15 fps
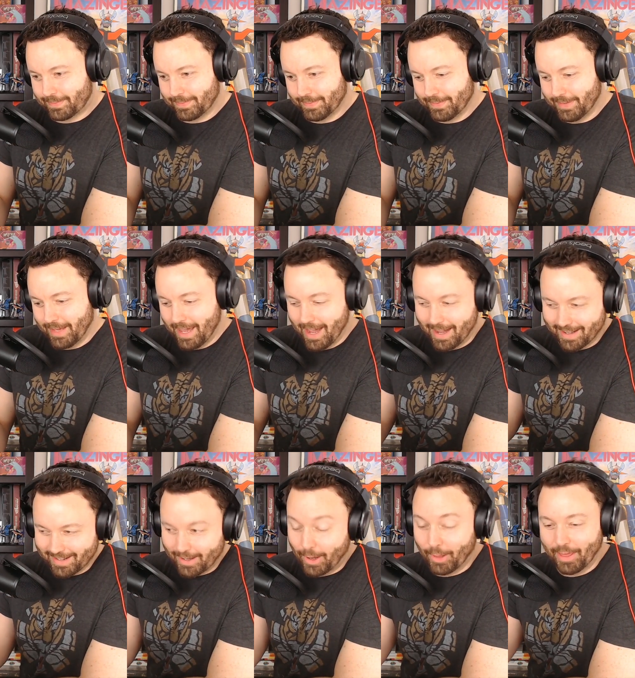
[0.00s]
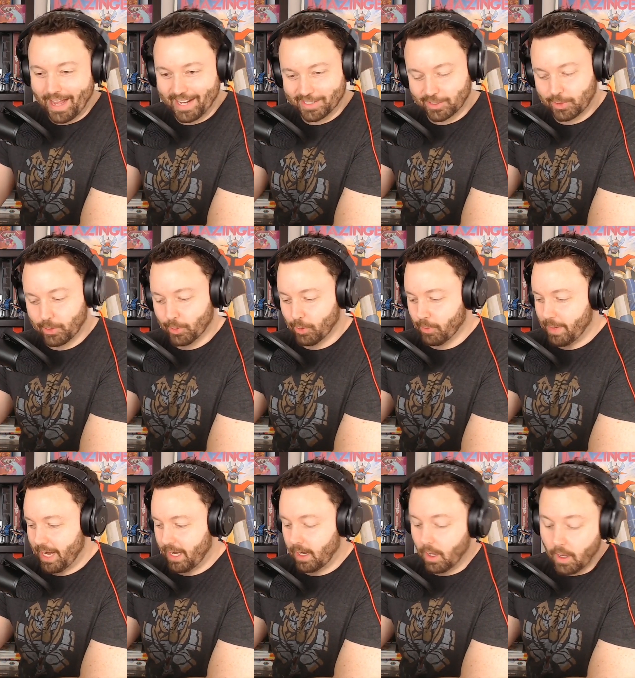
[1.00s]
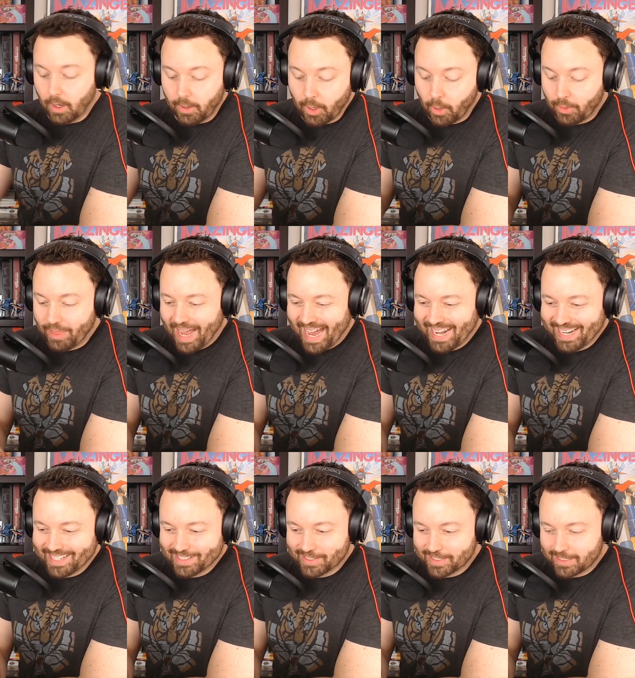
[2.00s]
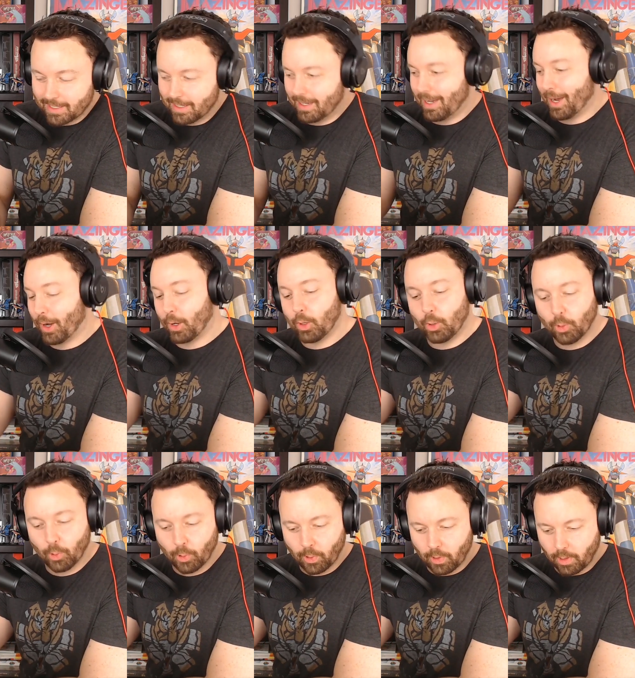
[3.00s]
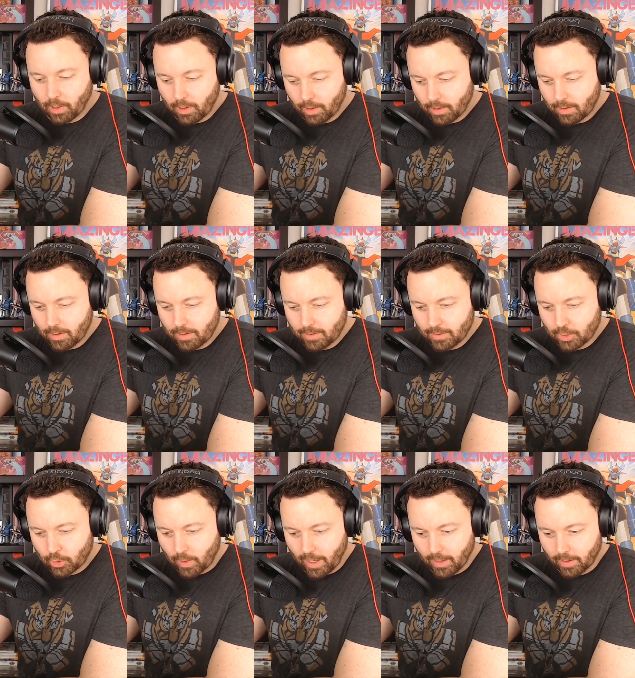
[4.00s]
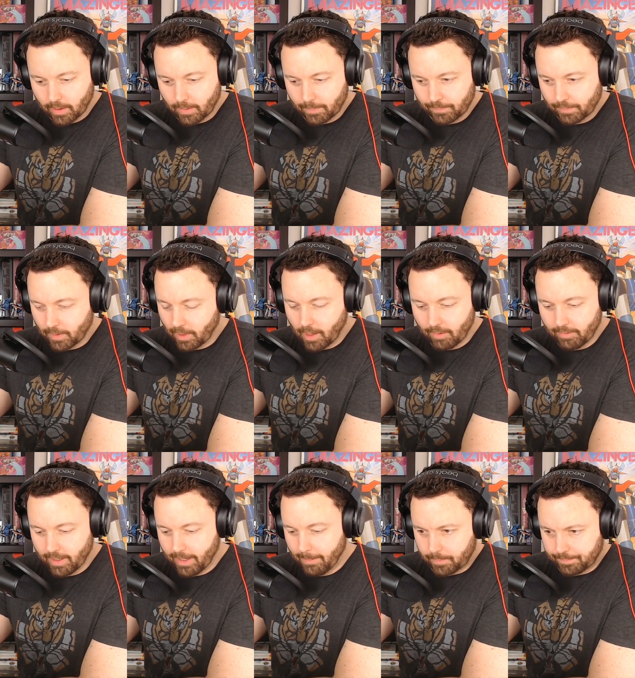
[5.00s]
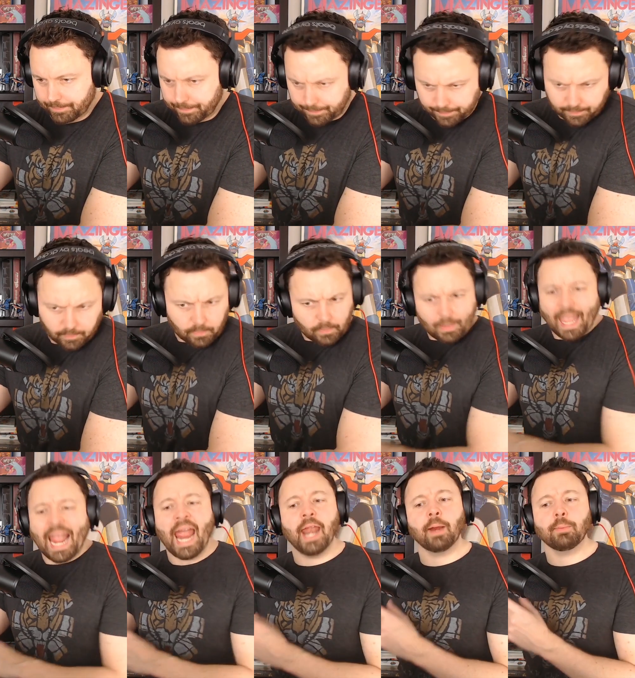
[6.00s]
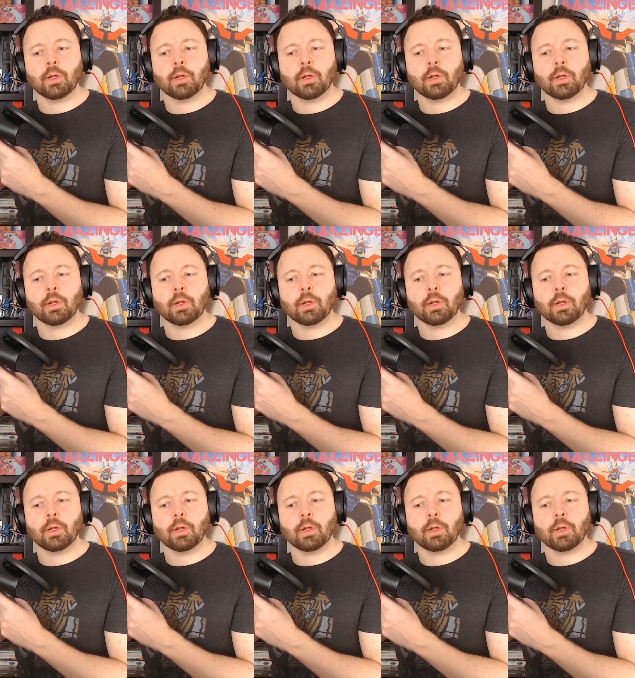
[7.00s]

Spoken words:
Yeah. Oh, that's cool, man. No, that is a cool trailer. Loved it. And I'm not